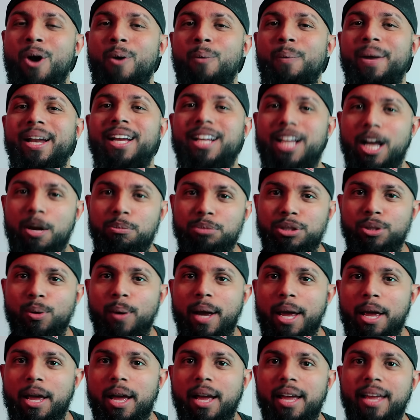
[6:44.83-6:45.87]
when it comes to
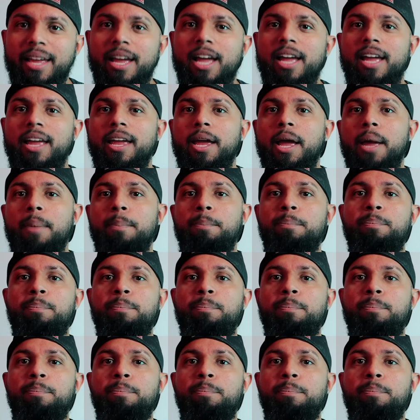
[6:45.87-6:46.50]
a